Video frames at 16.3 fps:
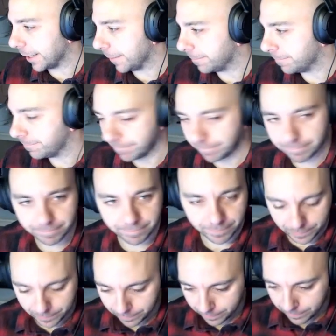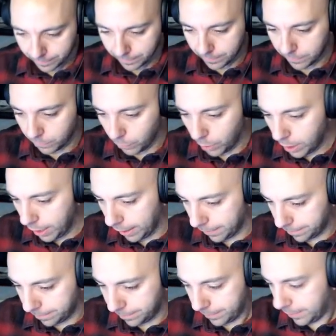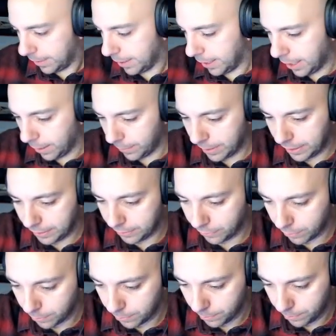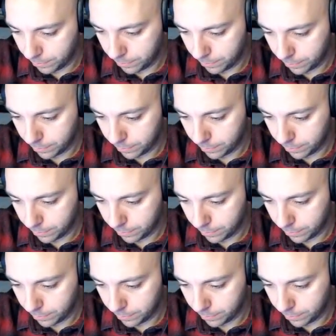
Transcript: it. Right. Now we need to